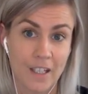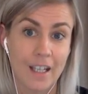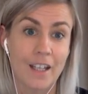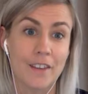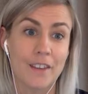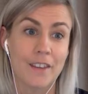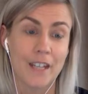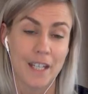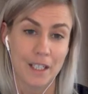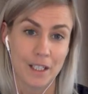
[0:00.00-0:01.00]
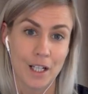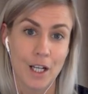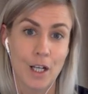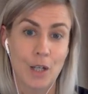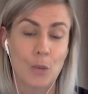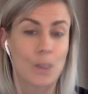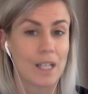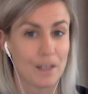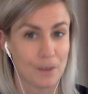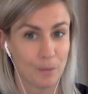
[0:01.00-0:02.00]
And then we
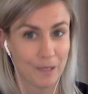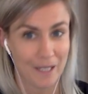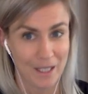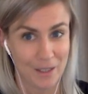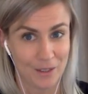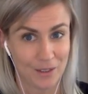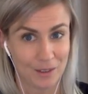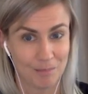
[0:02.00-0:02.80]
have the players.